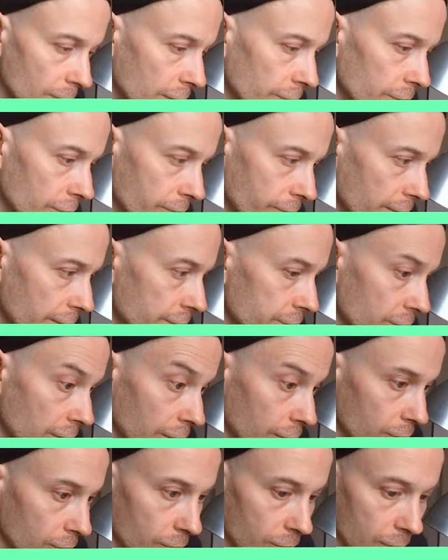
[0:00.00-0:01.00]
interface.
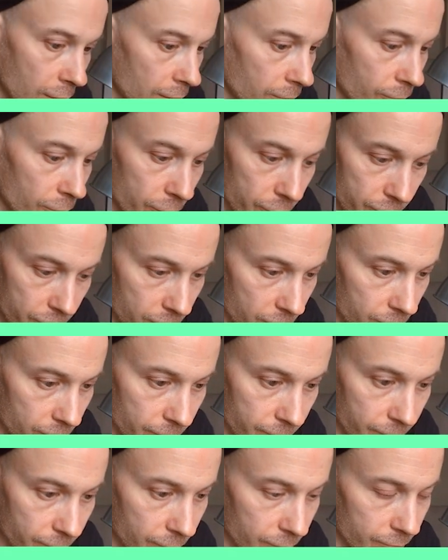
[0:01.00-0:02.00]
I know I
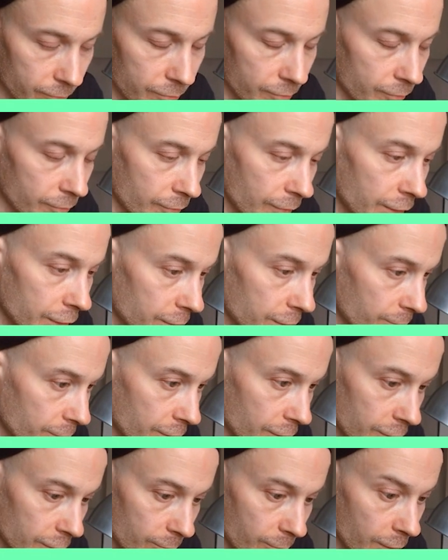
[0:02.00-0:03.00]
was
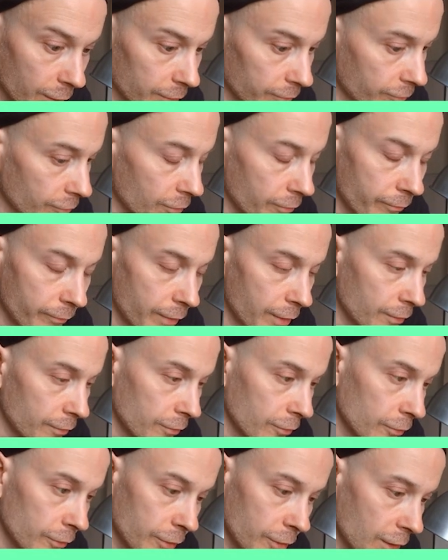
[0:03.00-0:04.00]
intimidated by it for a very
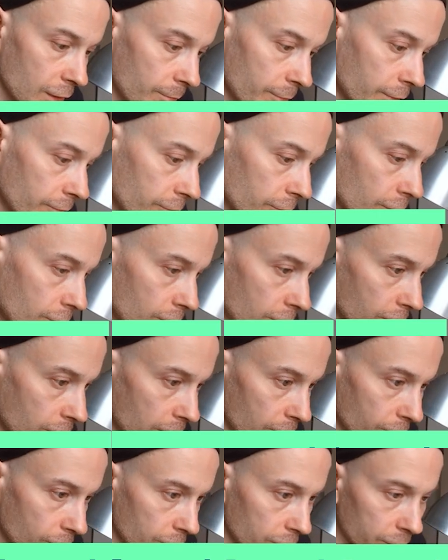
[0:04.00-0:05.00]
long time, even though
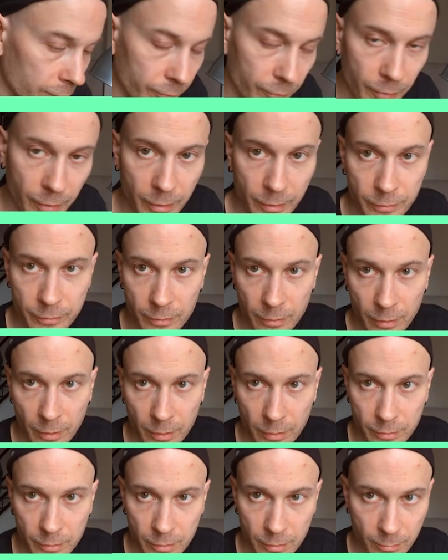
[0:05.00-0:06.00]
I worked for years and
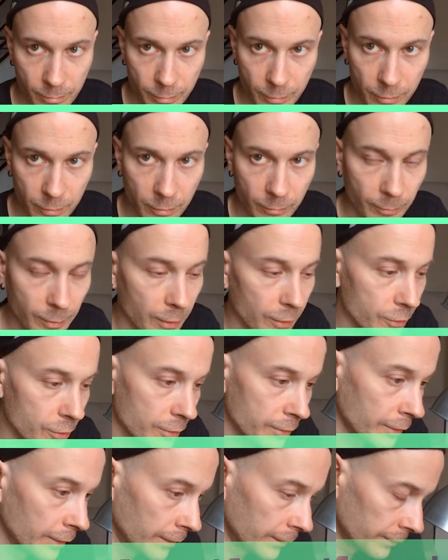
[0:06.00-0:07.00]
years as a product
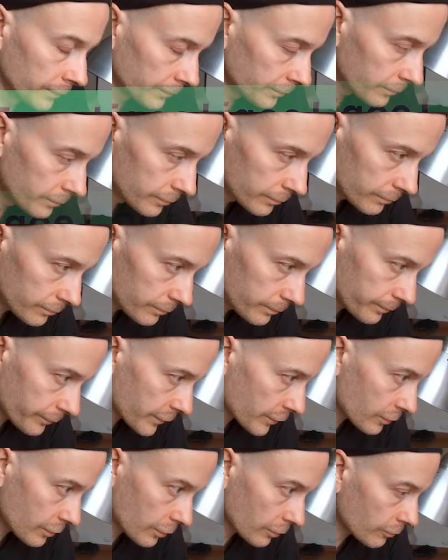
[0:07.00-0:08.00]
manager.
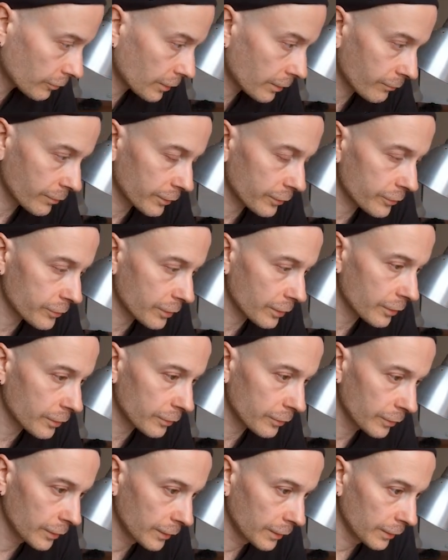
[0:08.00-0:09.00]
Still could never understand
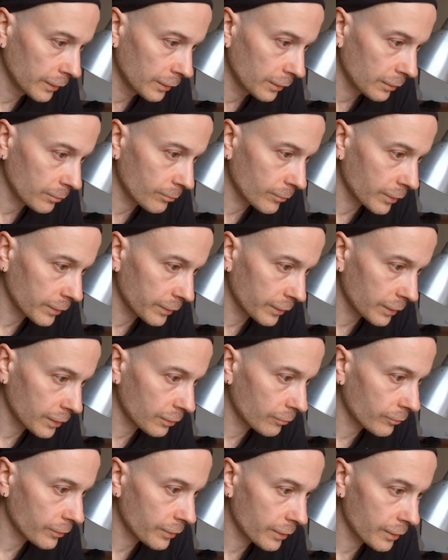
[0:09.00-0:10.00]
it, but
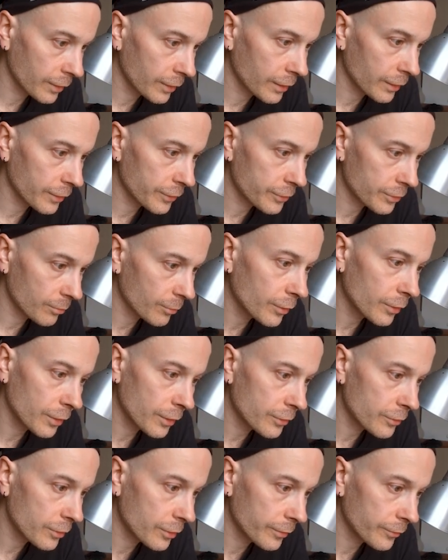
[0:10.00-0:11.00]
now with AI it's a bit
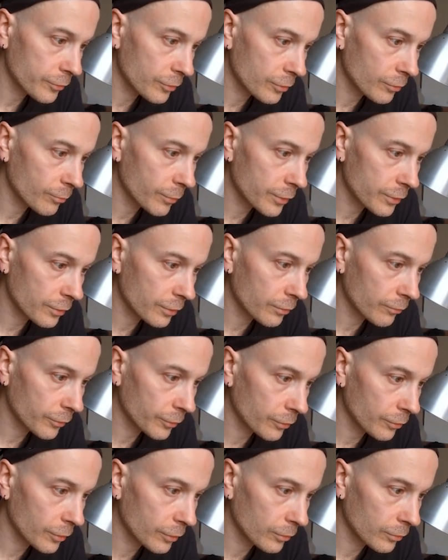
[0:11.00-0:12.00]
easier. So basically
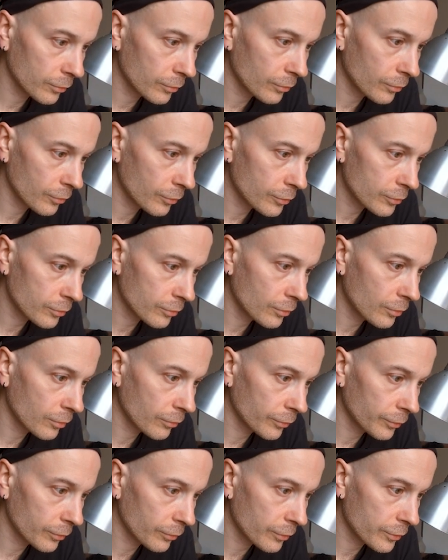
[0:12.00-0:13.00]
what you need to do, you need to
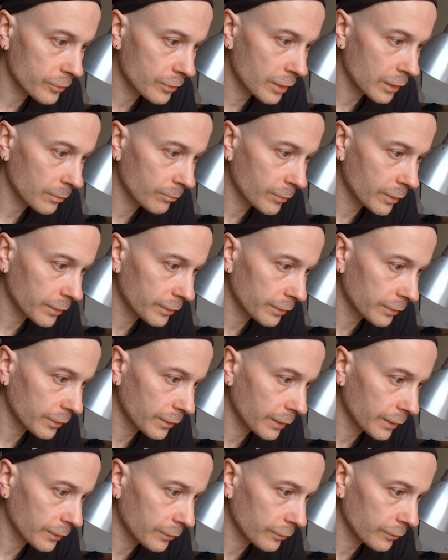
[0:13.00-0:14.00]
go into this green button
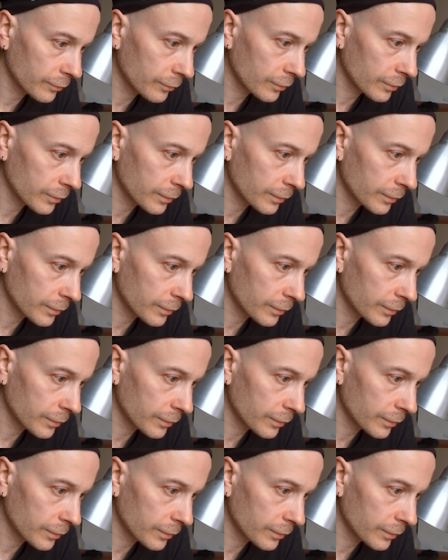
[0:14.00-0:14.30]
and